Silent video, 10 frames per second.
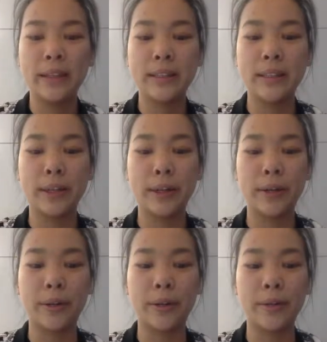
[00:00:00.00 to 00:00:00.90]

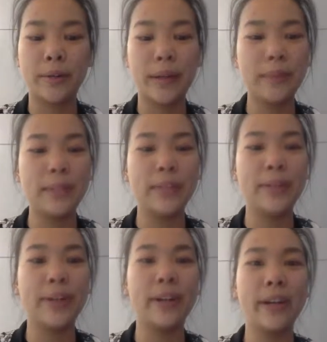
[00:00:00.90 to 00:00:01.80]
So, yep,
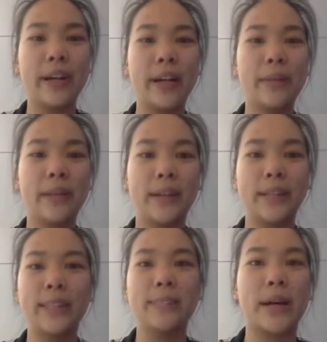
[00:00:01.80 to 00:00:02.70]
Denver, here I come, and
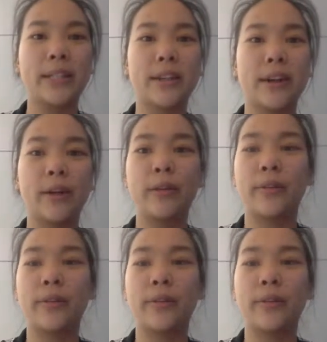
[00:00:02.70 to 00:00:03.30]
next is Mexico.